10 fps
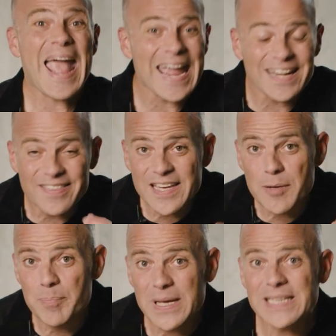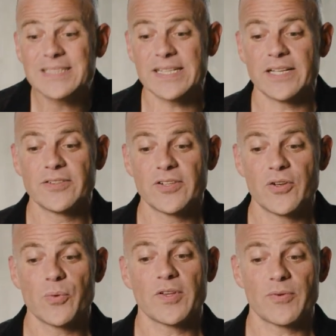and the ability
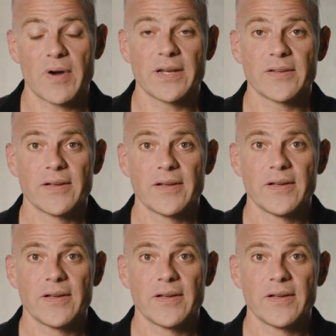to do what's right.